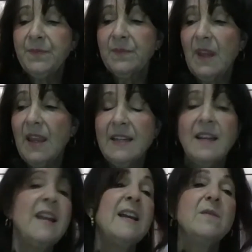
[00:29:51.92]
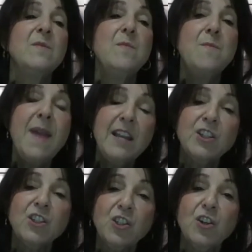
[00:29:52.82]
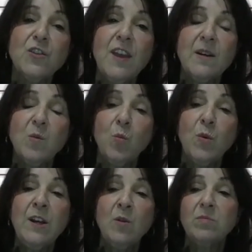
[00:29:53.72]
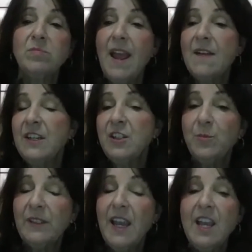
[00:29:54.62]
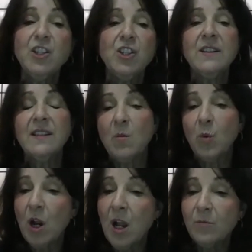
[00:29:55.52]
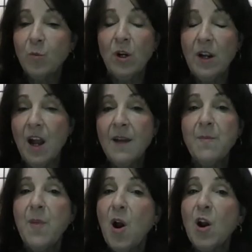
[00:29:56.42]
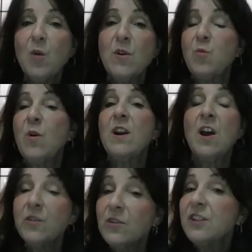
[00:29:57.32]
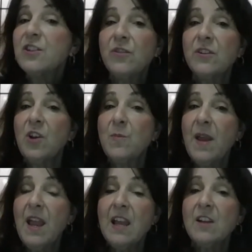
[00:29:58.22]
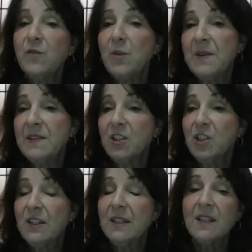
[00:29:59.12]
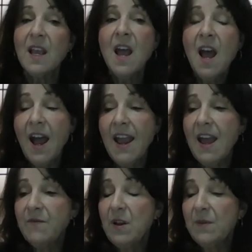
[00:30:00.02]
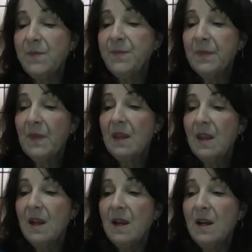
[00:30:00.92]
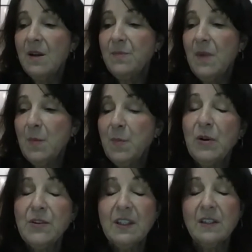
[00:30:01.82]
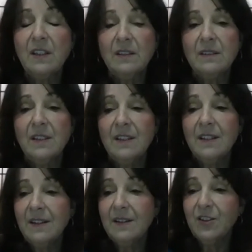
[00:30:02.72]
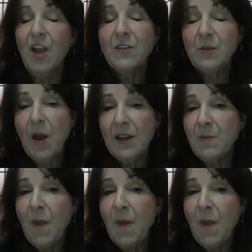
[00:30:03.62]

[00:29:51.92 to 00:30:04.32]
and make sure that we don't have any duplications, that we're on par with what other districts are paying for positions. I have a personal soft spot in my